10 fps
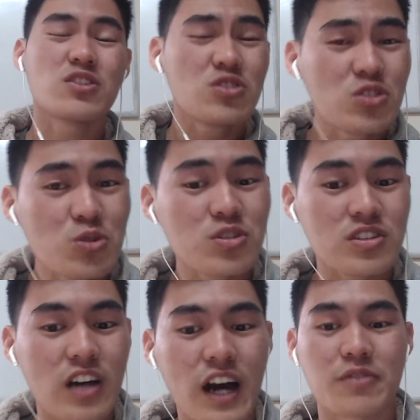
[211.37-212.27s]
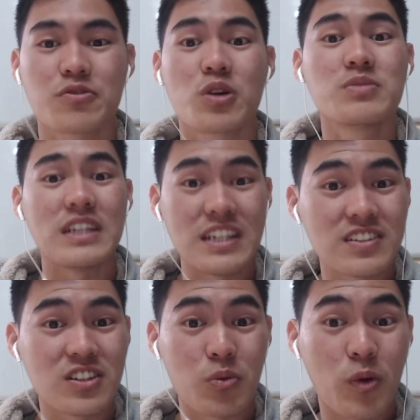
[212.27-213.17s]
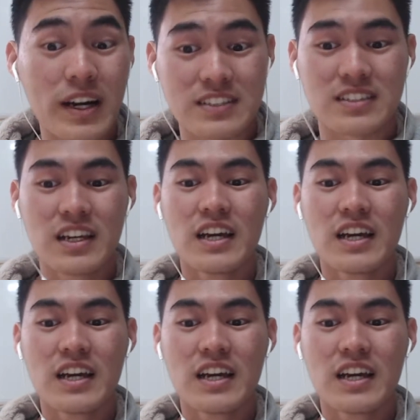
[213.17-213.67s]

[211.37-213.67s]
do start from the easier ones,